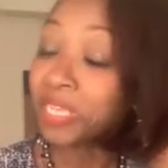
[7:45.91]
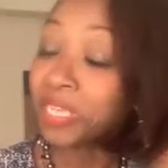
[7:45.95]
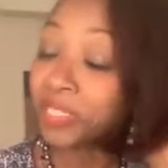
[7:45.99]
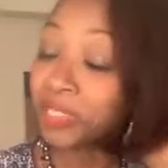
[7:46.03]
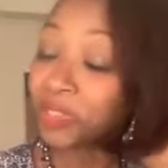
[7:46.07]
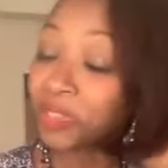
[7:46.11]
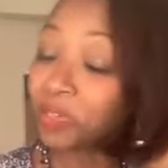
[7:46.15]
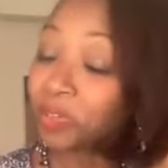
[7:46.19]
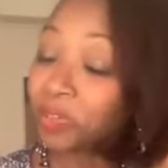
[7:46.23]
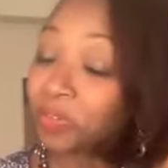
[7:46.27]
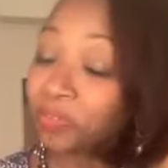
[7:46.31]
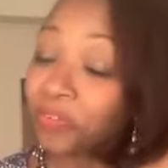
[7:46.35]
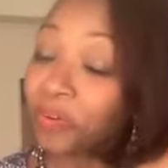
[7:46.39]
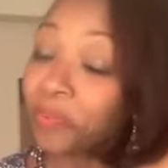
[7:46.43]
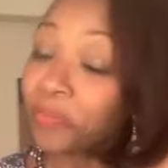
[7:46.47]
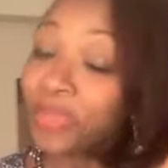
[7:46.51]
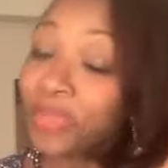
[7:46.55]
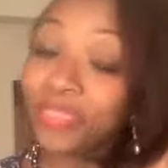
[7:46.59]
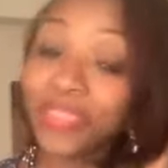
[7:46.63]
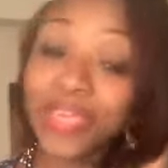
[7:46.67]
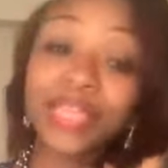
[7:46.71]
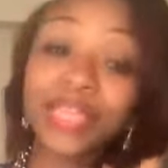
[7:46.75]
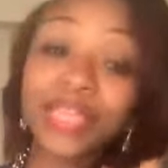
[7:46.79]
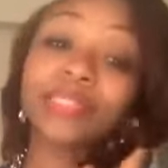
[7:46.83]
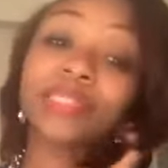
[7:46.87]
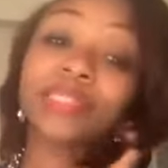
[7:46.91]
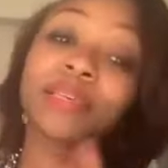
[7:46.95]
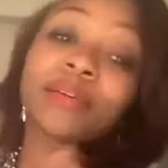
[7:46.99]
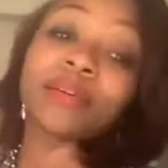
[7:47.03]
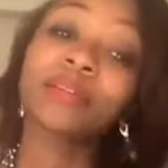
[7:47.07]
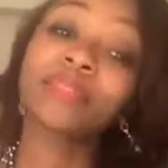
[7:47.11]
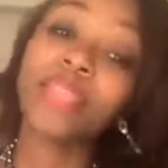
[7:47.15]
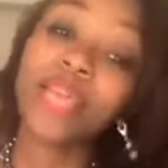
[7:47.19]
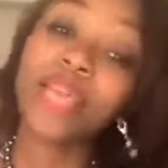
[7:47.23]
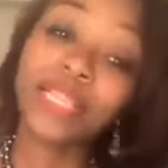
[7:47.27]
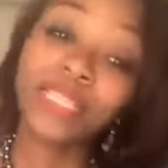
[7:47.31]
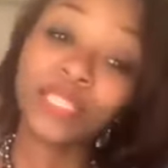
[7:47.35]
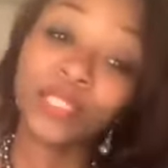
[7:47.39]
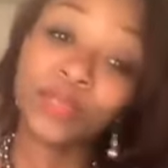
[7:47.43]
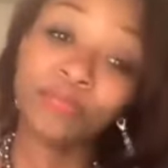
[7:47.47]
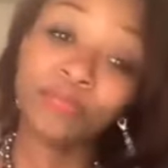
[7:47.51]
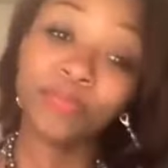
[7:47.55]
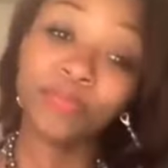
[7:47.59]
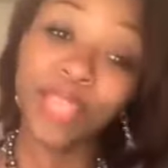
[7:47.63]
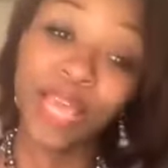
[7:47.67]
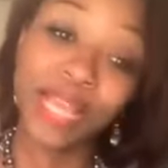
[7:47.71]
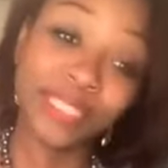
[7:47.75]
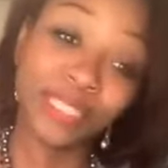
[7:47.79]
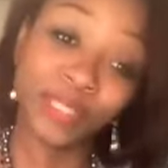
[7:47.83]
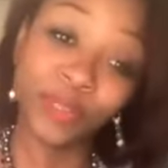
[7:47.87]
So yep. for me, that's a, that's a,
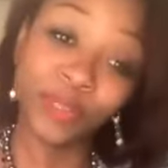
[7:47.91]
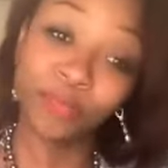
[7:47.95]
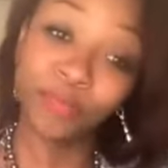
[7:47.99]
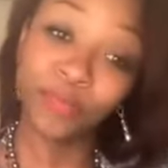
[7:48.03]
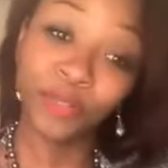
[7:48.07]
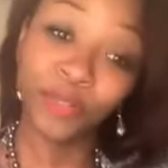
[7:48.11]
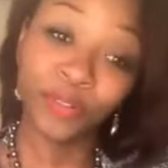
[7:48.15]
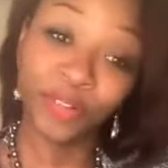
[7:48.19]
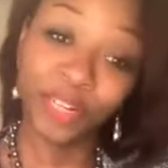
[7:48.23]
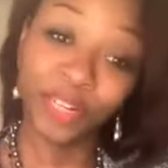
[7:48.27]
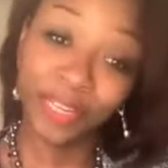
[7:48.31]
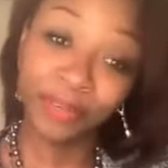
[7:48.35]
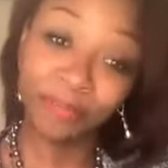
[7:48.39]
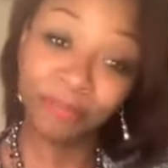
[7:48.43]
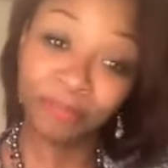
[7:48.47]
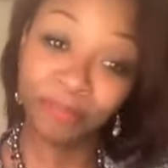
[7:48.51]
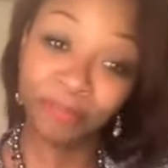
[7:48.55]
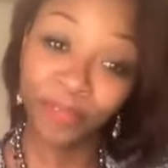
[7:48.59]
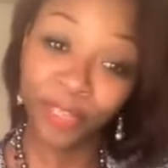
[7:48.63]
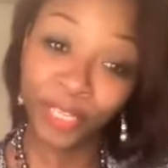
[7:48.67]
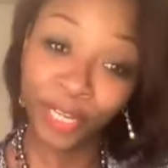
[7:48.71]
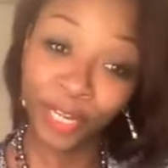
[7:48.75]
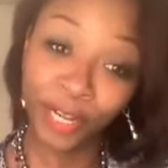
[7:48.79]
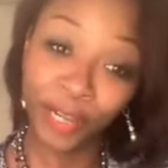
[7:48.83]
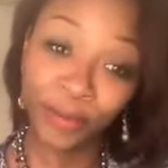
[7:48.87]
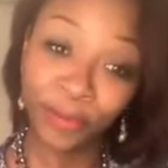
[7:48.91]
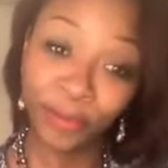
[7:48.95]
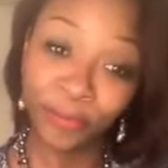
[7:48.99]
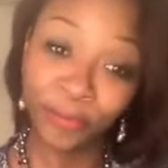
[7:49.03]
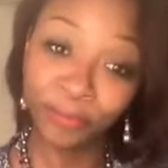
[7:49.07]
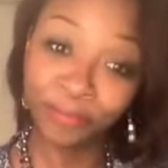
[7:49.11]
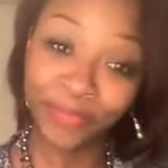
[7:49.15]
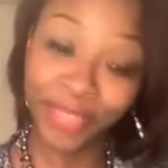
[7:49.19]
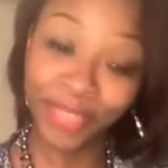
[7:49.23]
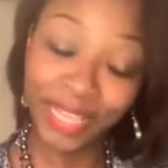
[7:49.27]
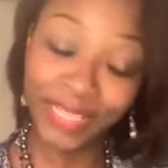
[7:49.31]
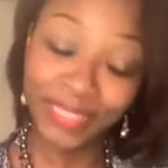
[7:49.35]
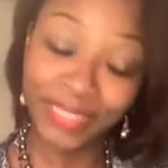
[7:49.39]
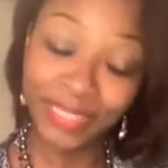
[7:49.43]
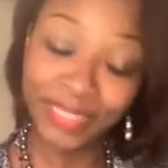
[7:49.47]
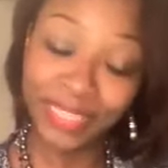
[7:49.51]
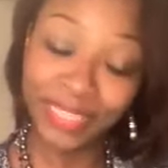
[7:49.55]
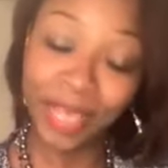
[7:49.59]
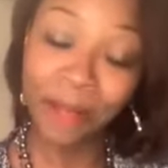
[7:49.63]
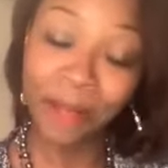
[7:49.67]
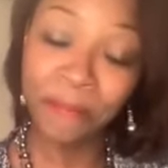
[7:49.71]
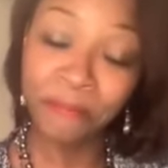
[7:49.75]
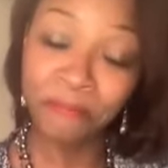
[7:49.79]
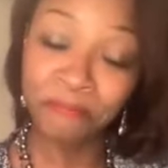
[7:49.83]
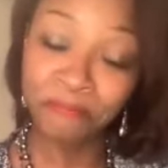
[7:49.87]
that's a beauty you know yeah. That's,
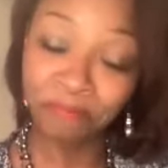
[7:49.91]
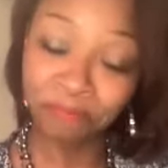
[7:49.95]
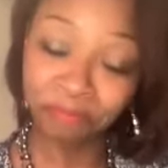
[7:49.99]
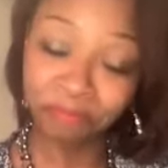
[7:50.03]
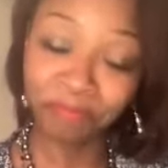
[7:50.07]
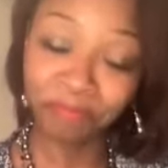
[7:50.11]
um, yeah.